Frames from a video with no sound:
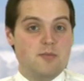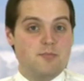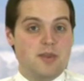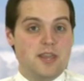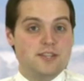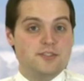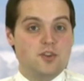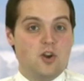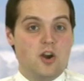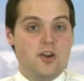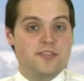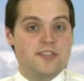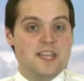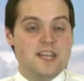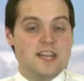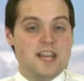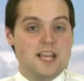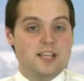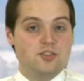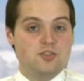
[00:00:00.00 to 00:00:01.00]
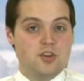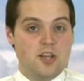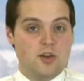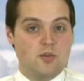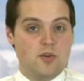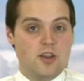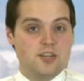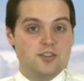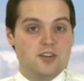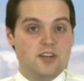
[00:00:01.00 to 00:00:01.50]
based on the
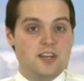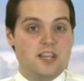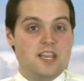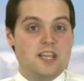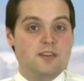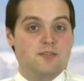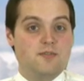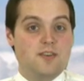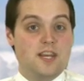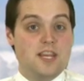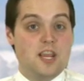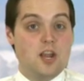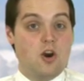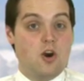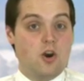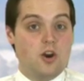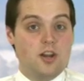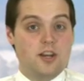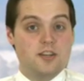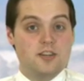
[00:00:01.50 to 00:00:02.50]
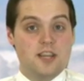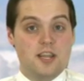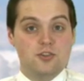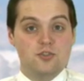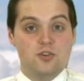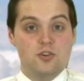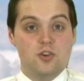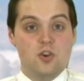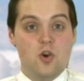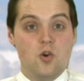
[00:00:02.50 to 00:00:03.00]
next-generation NVIDIA
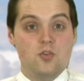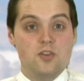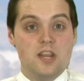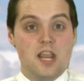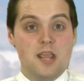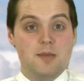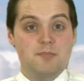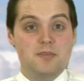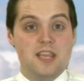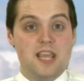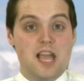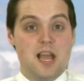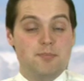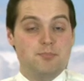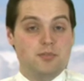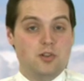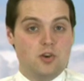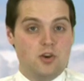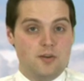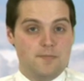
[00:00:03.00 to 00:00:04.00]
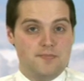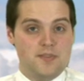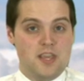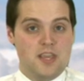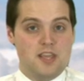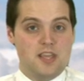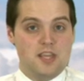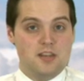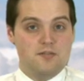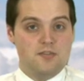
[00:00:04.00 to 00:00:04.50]
architecture codenamed Kepler,
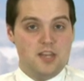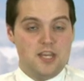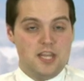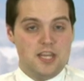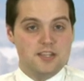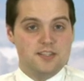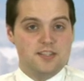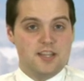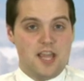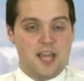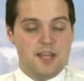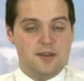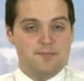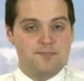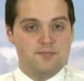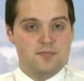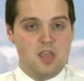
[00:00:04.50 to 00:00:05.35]
NVIDIA said.